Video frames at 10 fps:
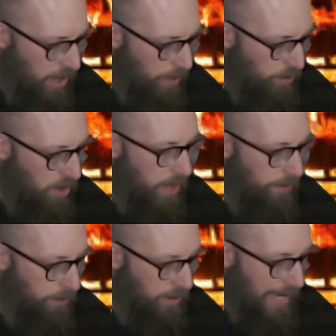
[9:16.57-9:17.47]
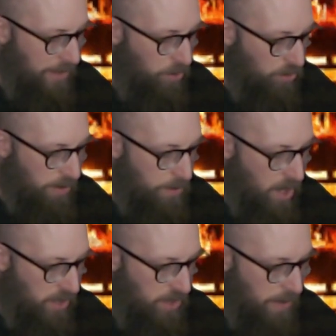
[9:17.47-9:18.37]

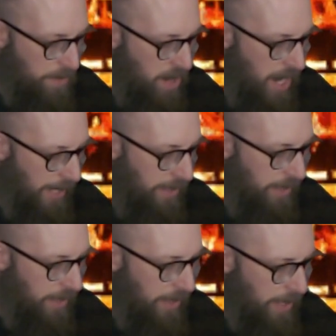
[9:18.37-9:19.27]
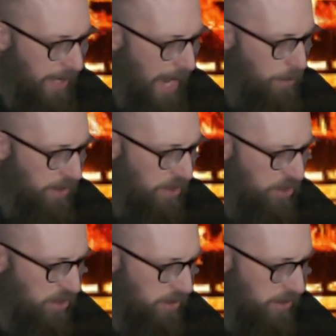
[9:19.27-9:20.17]
remark to my mind, and with a
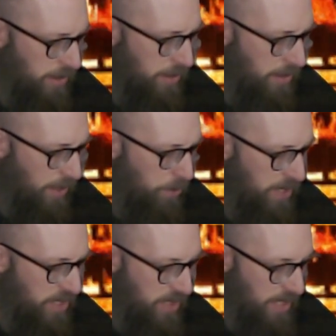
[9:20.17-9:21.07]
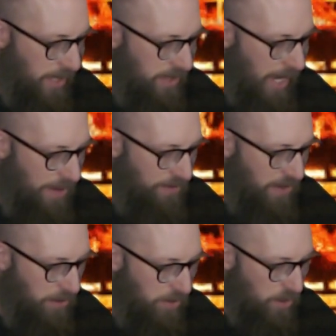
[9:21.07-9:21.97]
certain capriciousness I
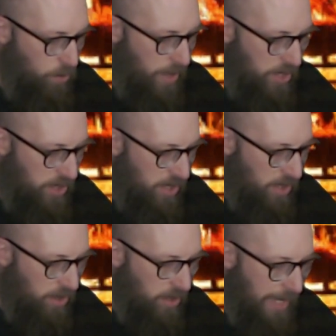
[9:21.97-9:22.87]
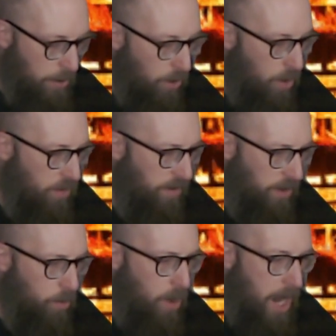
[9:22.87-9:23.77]
felt to wish to look out over the
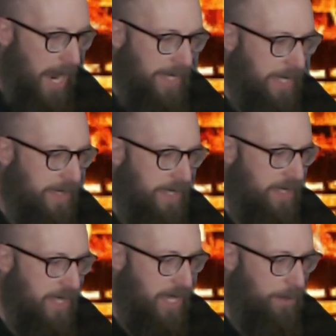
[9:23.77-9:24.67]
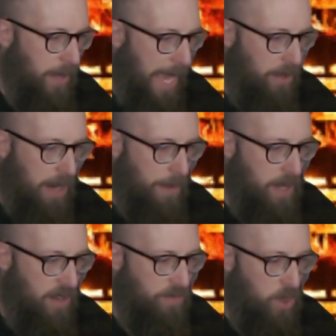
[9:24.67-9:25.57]
wide and dizzying panorama
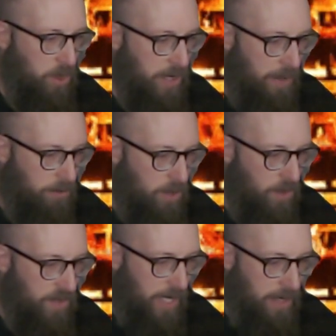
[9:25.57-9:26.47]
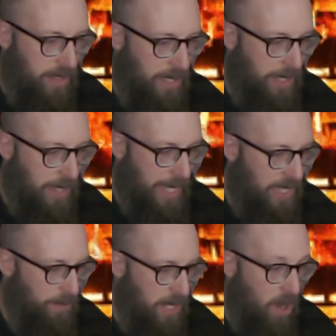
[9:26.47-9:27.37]
of moonlit roofs and city
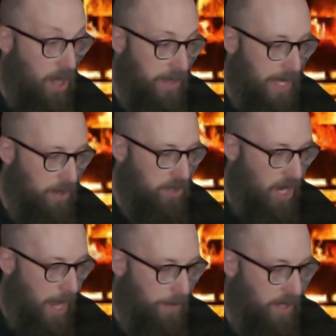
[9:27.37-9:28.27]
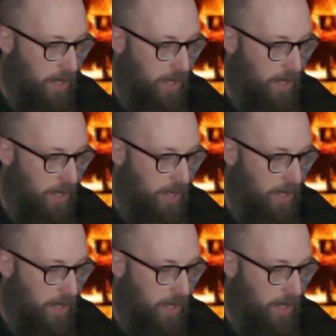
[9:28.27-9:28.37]
lights beyond the hilltop,